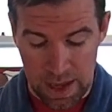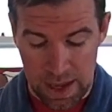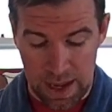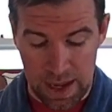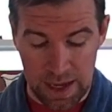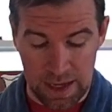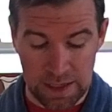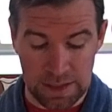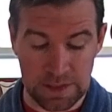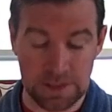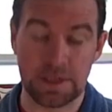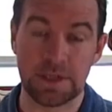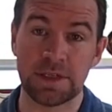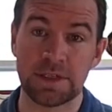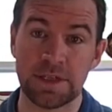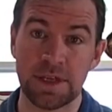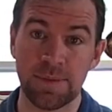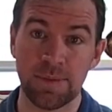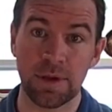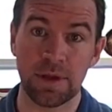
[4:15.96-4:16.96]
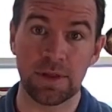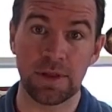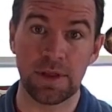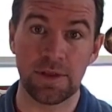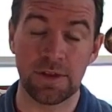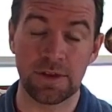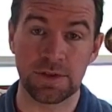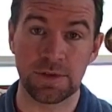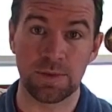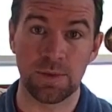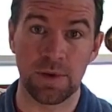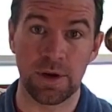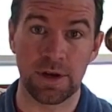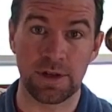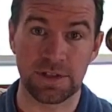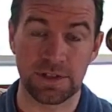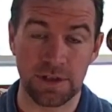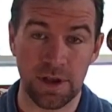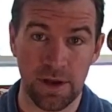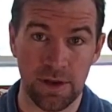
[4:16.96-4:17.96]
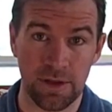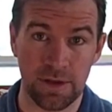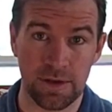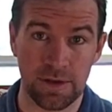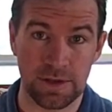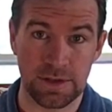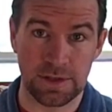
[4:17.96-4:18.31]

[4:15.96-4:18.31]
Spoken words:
And typically this would want to